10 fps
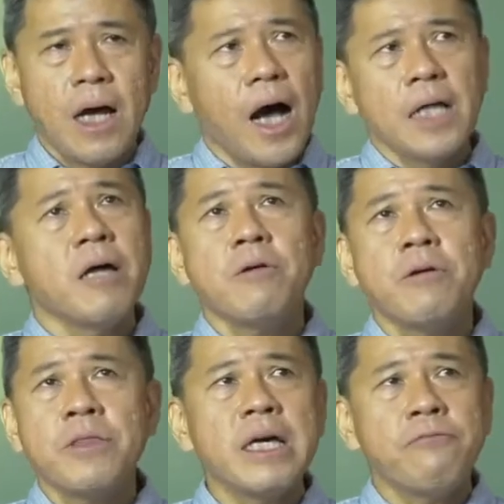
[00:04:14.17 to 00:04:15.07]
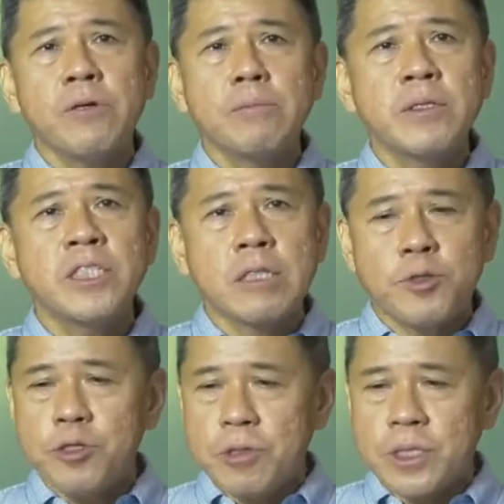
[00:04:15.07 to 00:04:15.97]
Another thing from the
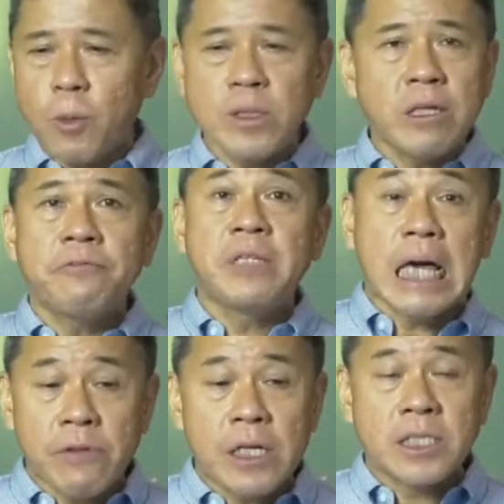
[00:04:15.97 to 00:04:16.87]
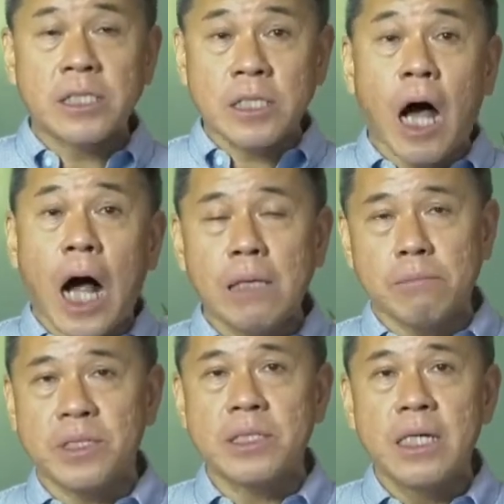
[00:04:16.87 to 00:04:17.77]
scriptures, one of David's
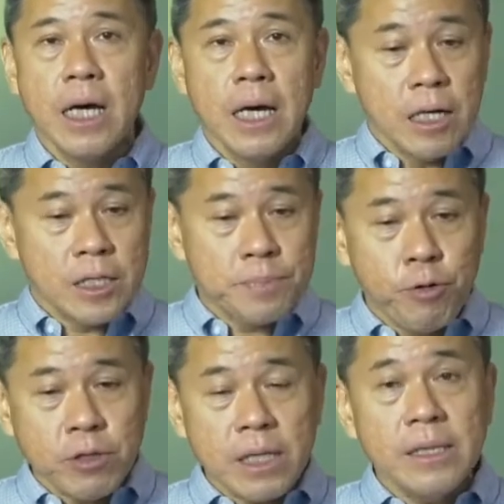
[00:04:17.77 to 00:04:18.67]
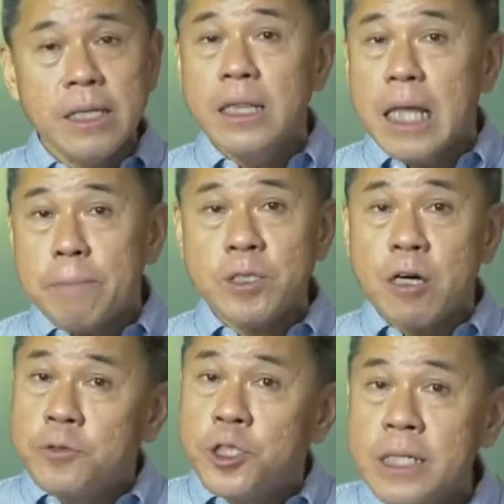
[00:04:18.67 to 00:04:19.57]
psalms is put in the lips
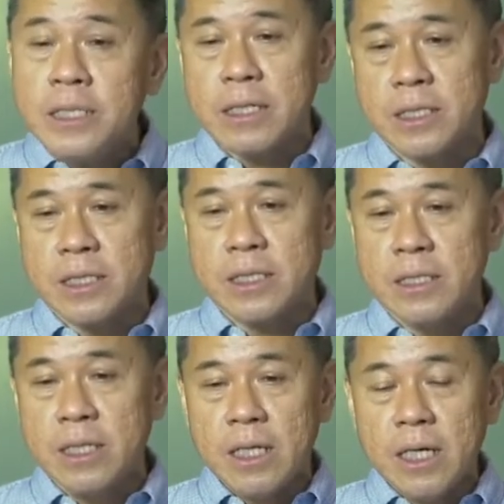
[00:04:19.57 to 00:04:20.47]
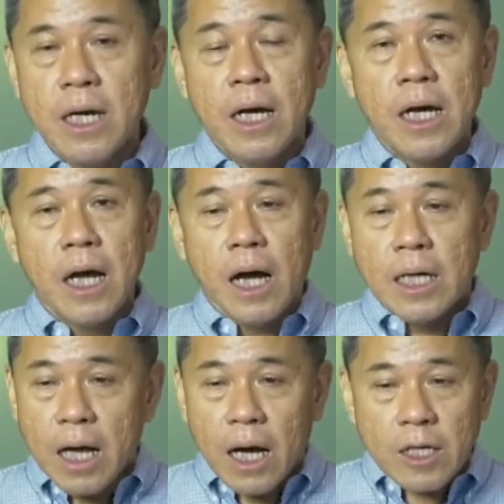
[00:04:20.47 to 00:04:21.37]
of Jesus.
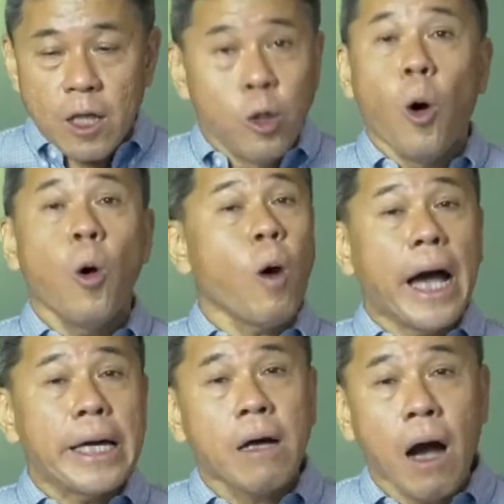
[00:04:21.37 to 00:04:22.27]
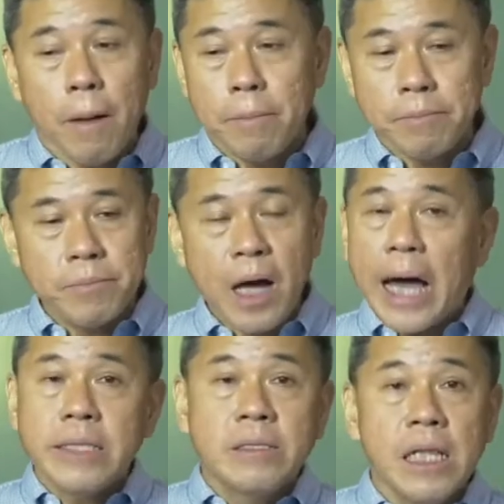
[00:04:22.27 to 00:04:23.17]
"Lo, I come,
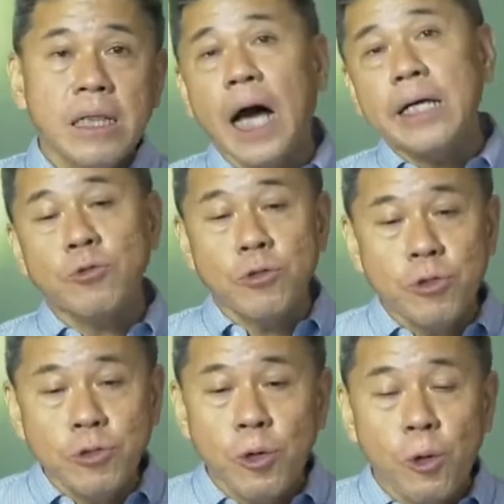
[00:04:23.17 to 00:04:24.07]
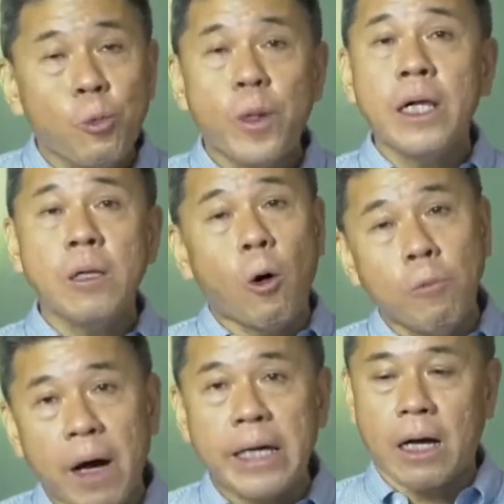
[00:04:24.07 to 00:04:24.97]
I delight to do your will, O
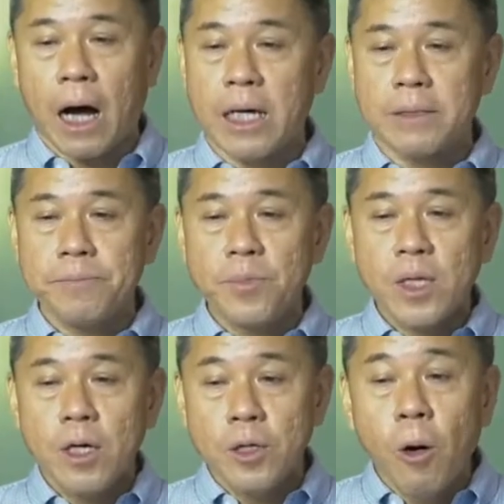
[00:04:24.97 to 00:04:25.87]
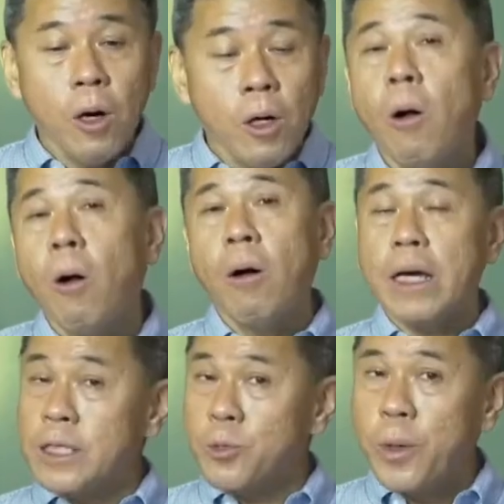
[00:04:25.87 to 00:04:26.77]
my God. Your
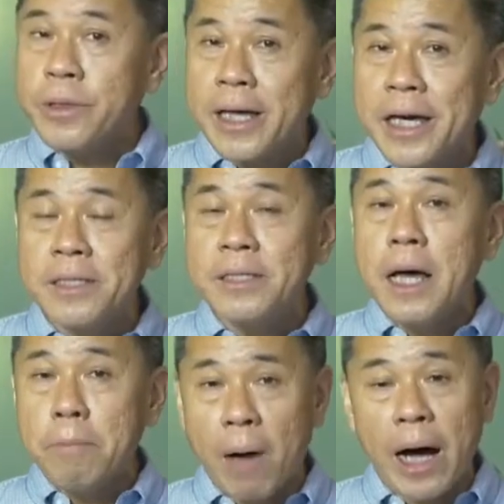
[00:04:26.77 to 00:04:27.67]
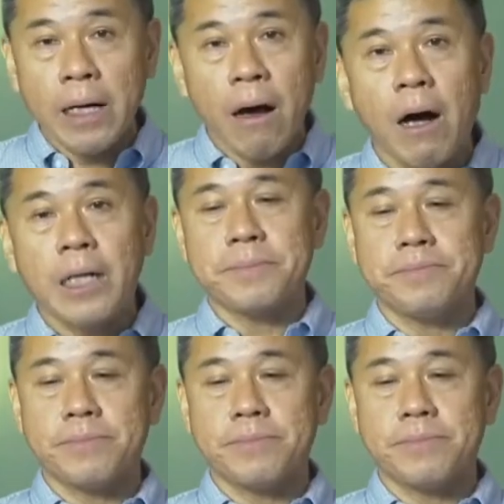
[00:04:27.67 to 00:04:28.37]
law is within my heart."